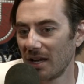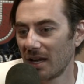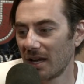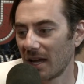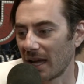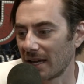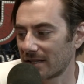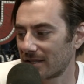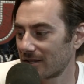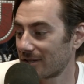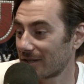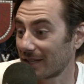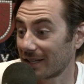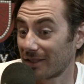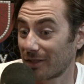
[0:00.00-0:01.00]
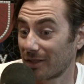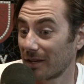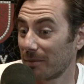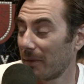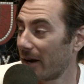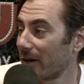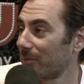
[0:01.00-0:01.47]
it's just like the
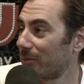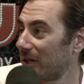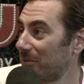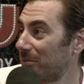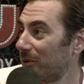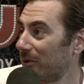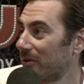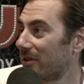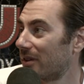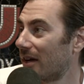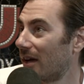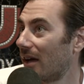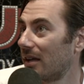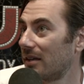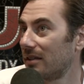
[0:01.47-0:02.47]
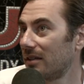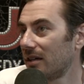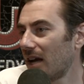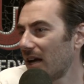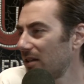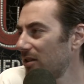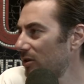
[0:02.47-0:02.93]
amount of people that,
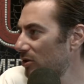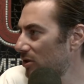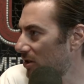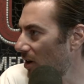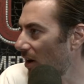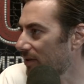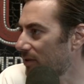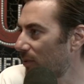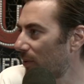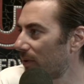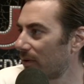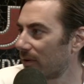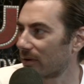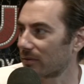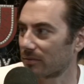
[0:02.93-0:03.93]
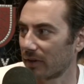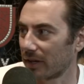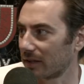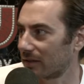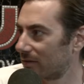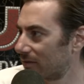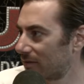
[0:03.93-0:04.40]
and you just talk to, whether they're
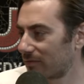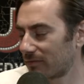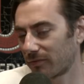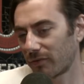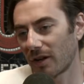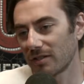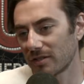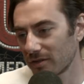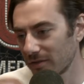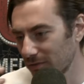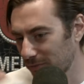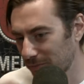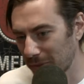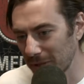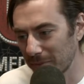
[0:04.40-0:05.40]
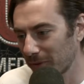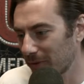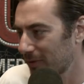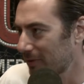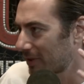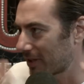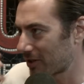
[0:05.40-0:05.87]
like friends of
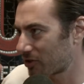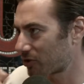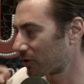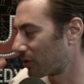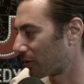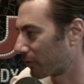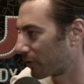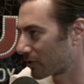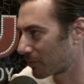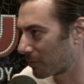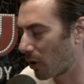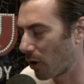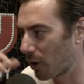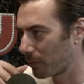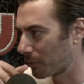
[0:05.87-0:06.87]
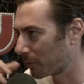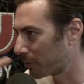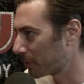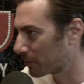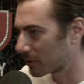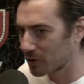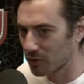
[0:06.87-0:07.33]
people in the industry or friends from home or
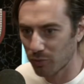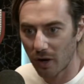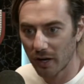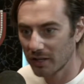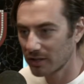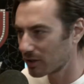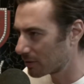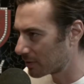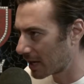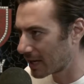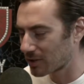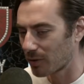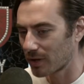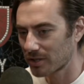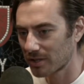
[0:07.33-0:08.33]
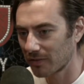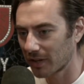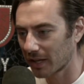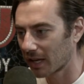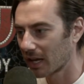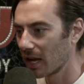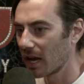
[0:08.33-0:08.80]
people you just run into and they ask questions.
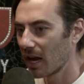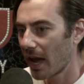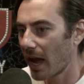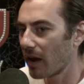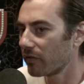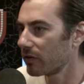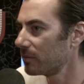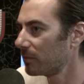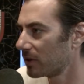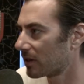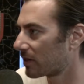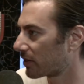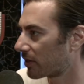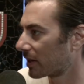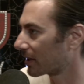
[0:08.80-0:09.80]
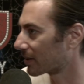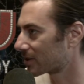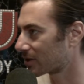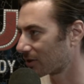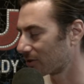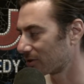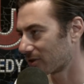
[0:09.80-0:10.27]
Like, everybody
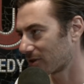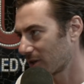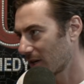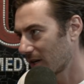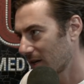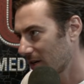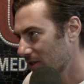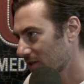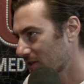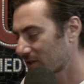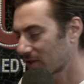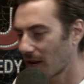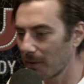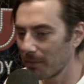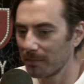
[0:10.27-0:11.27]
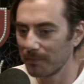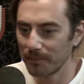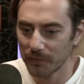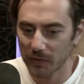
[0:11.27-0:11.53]
thinks there's some,